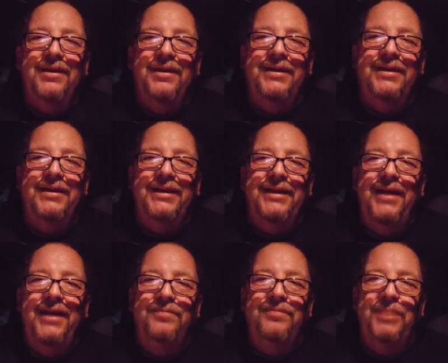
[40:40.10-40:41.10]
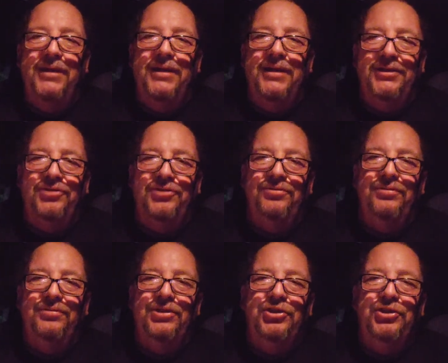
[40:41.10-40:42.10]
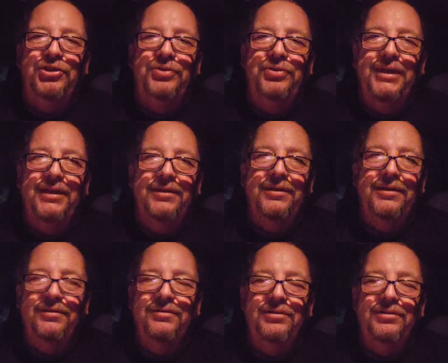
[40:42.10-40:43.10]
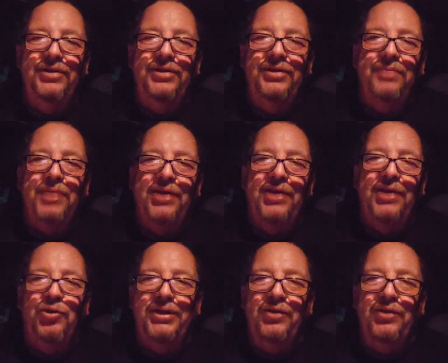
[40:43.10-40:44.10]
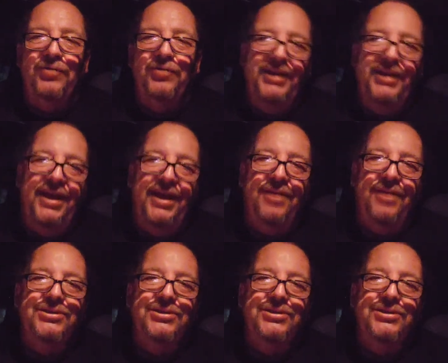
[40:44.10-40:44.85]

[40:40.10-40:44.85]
any native blood, and you get you get priority over them.